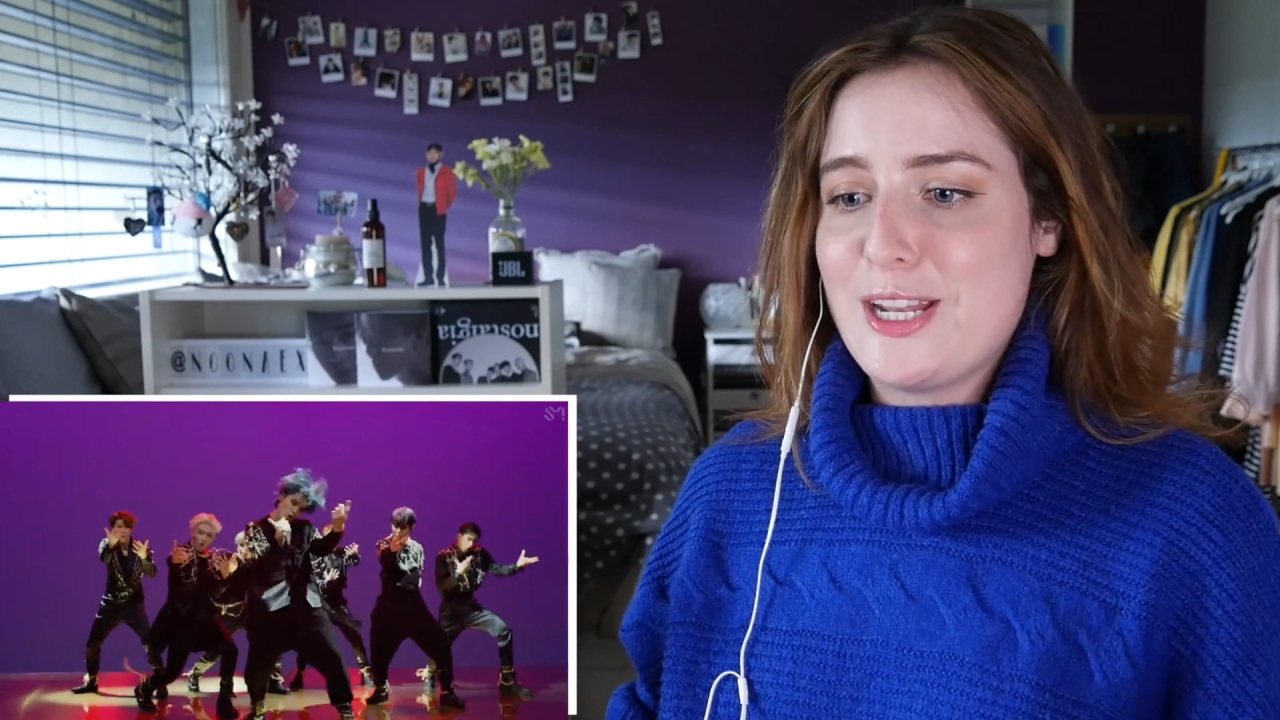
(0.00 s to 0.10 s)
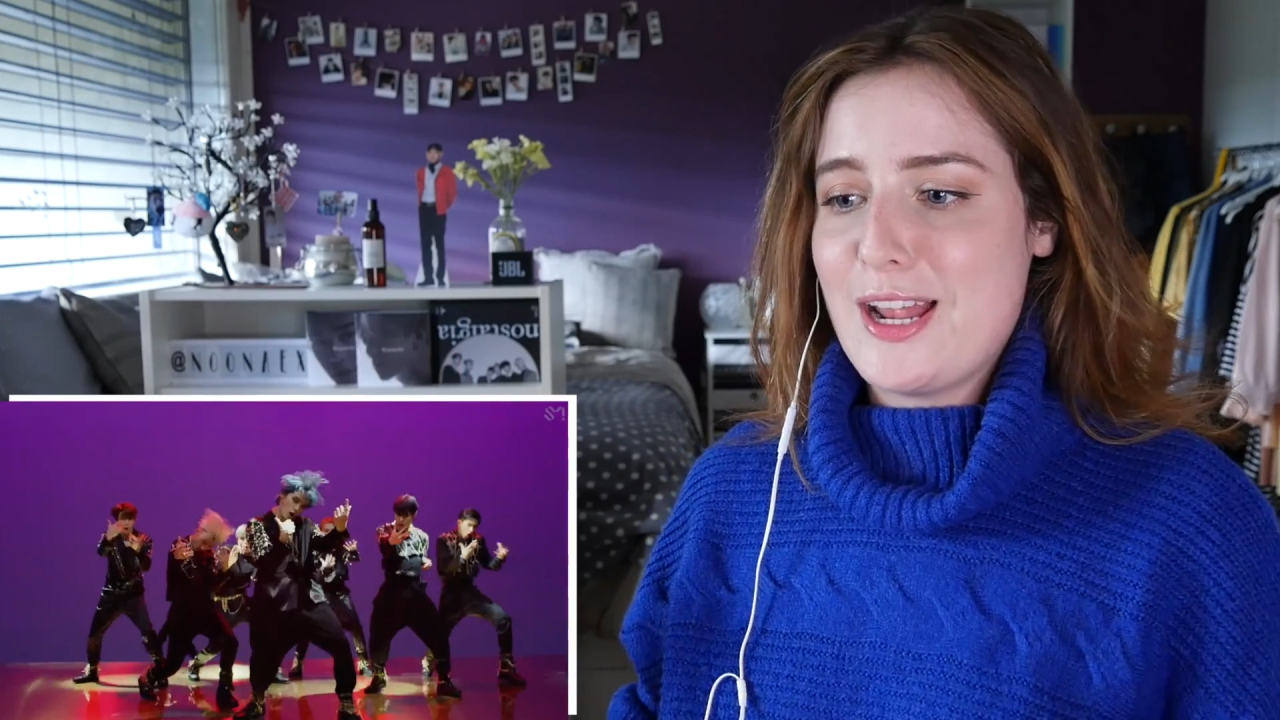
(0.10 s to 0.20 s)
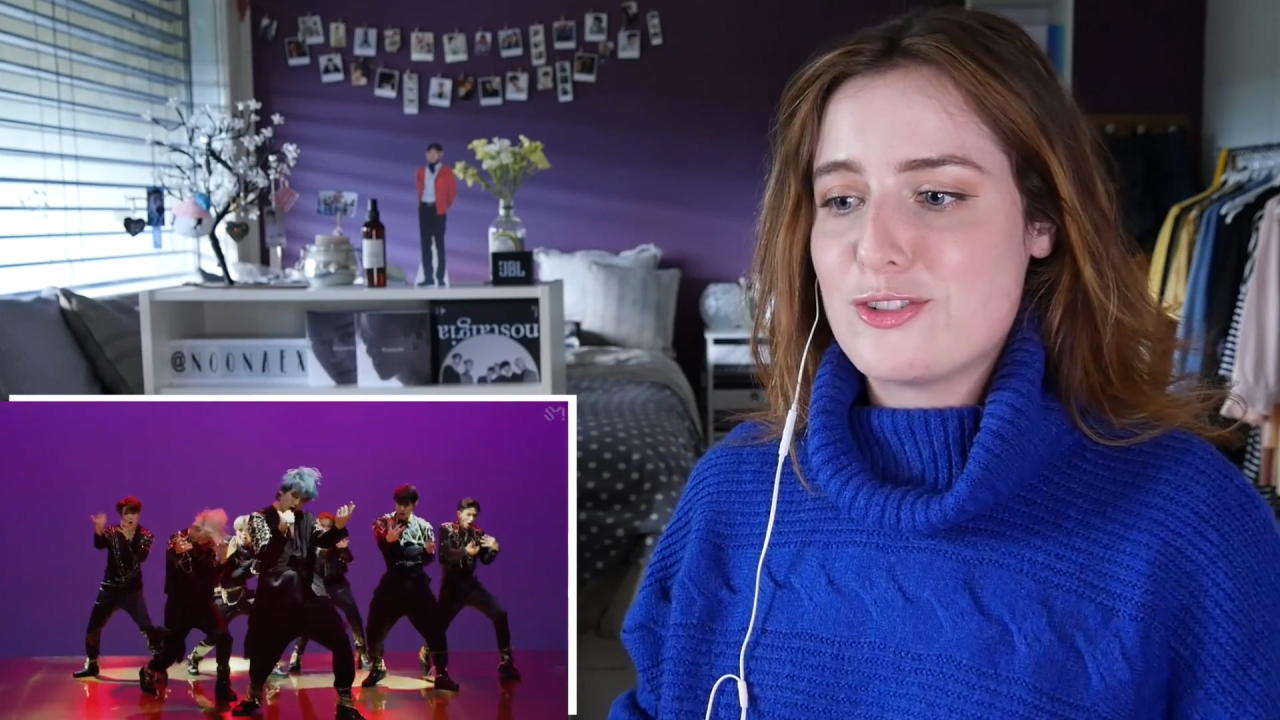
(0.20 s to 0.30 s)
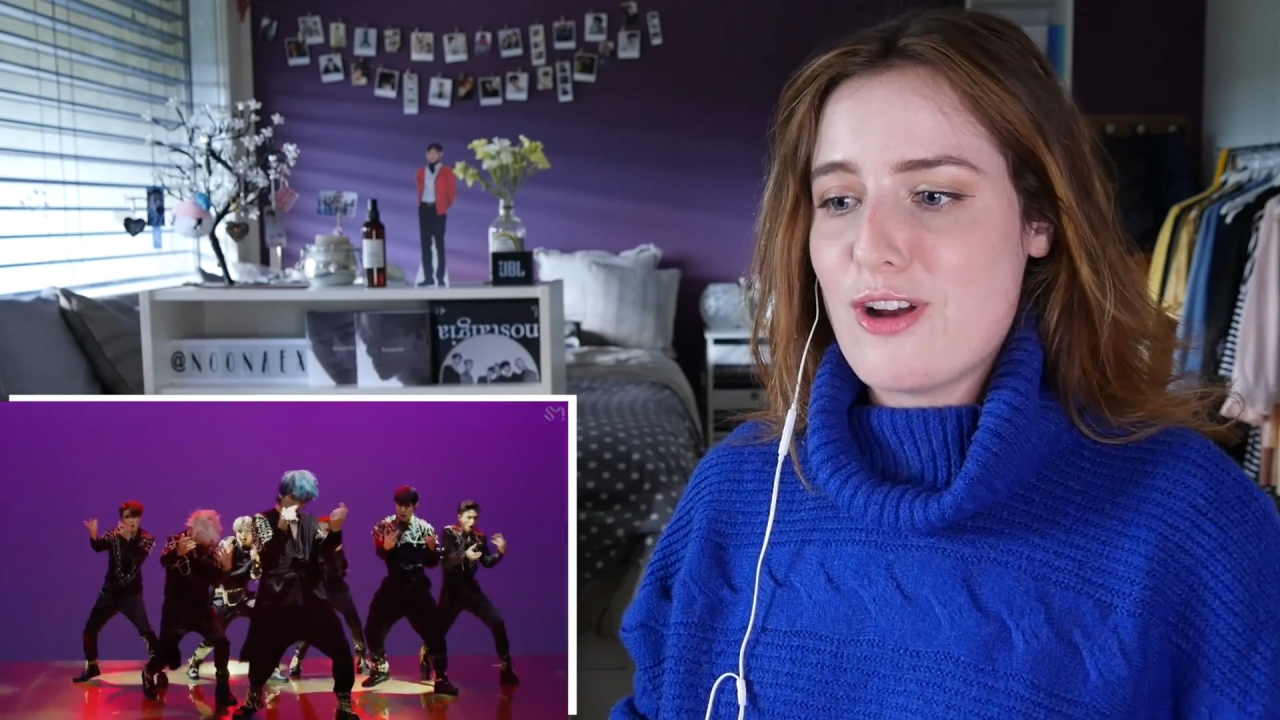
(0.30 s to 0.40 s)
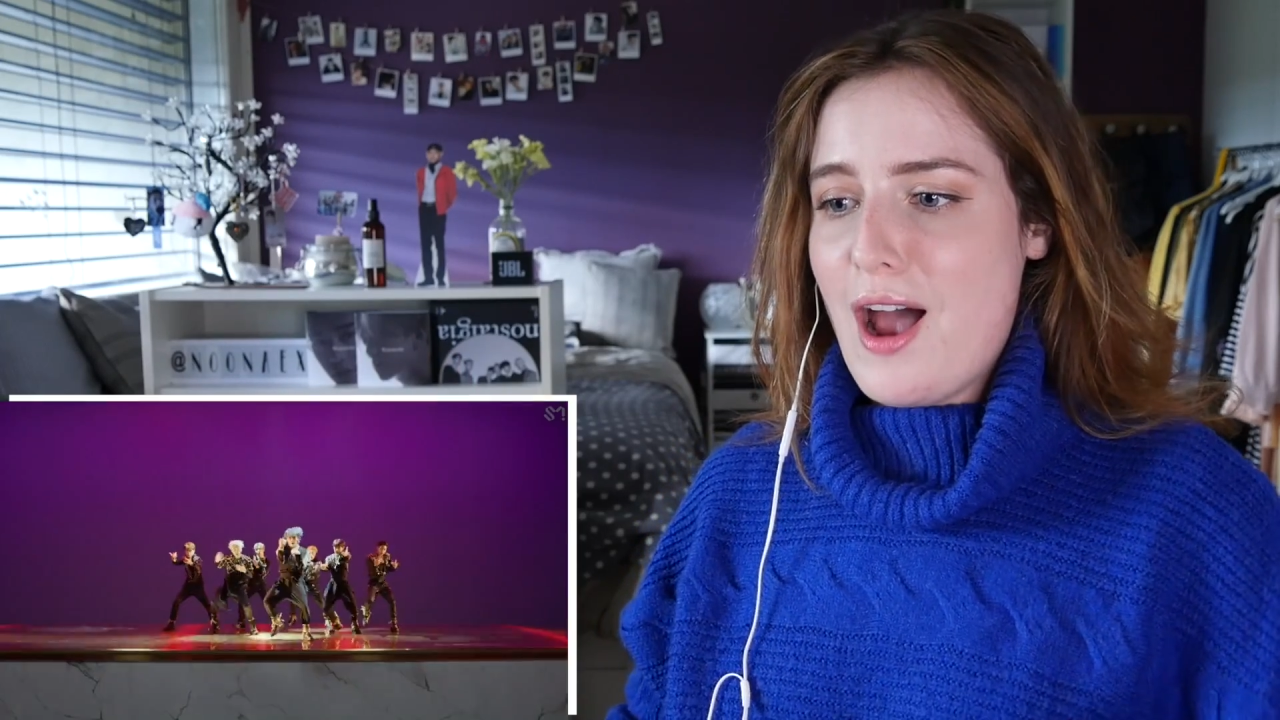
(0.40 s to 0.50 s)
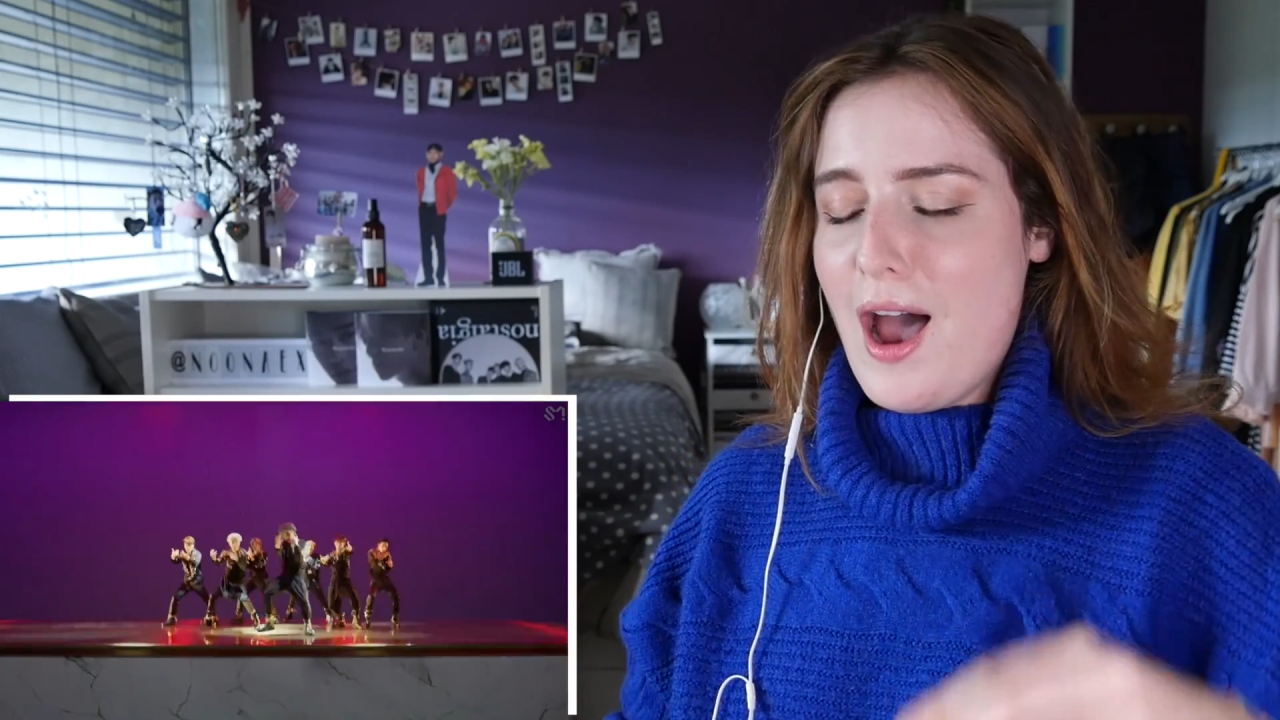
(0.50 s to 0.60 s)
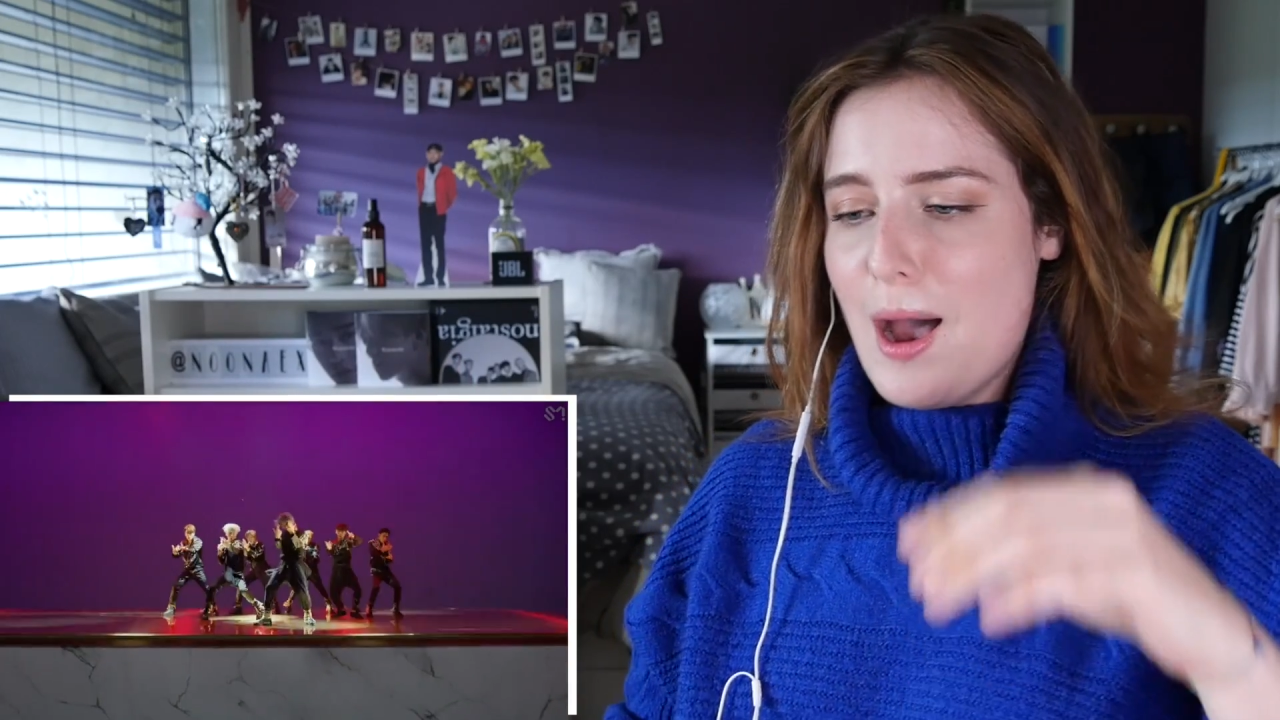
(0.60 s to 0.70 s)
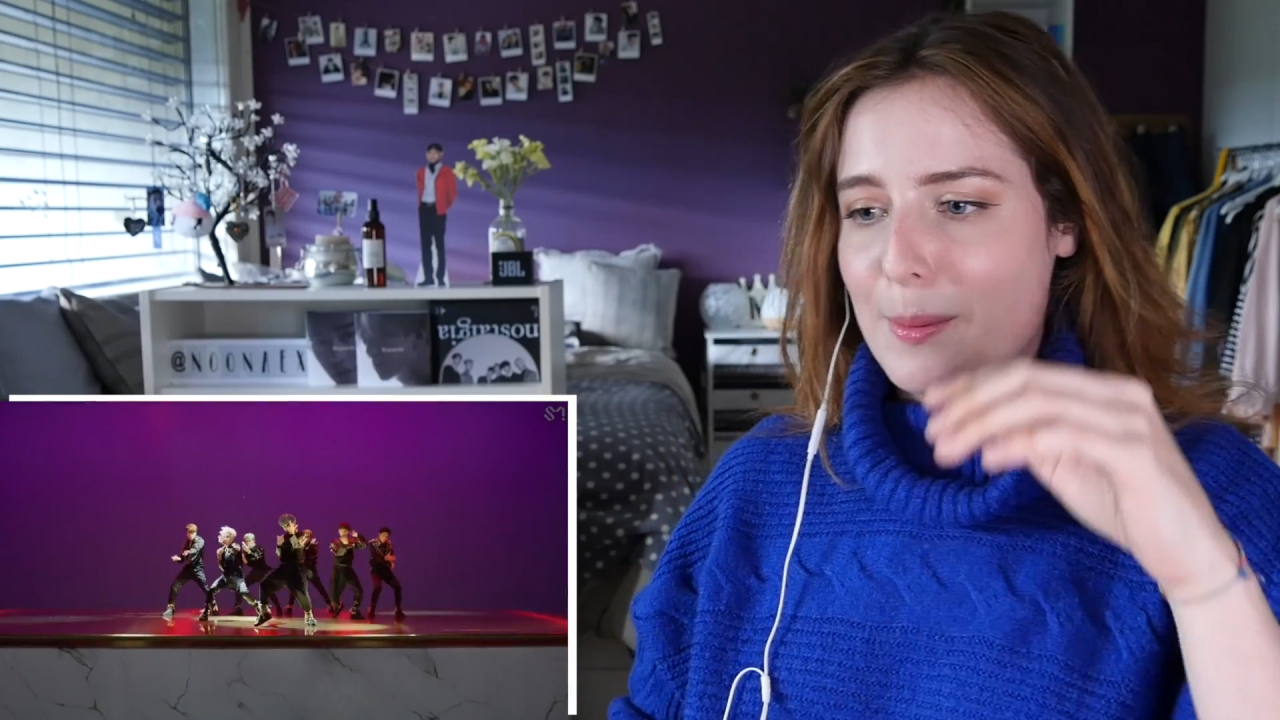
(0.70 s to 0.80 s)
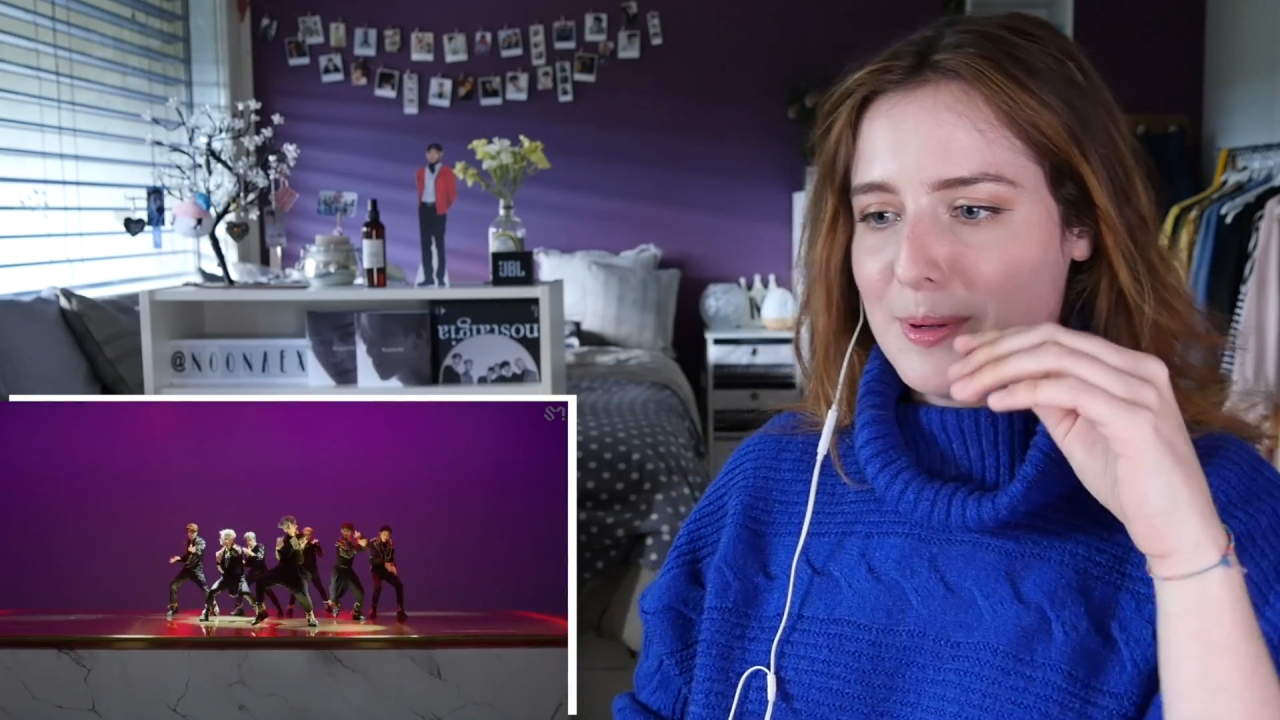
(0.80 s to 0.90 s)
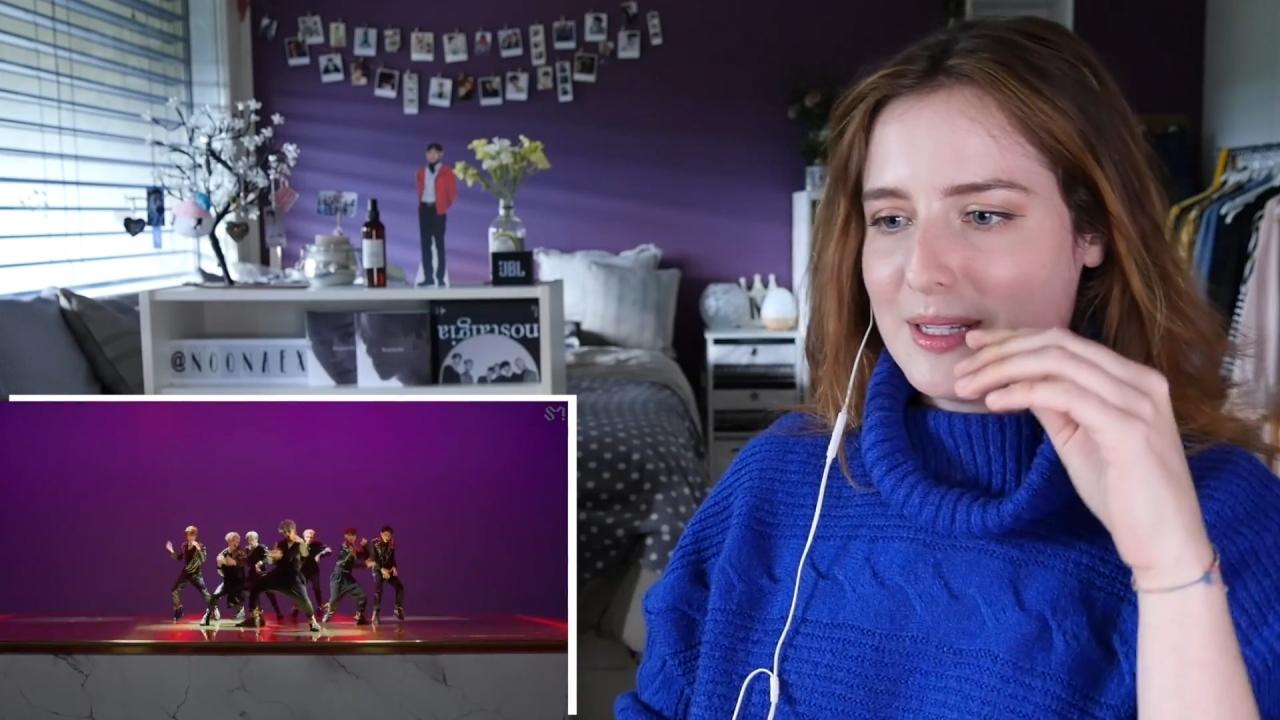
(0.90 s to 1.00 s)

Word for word: the drop.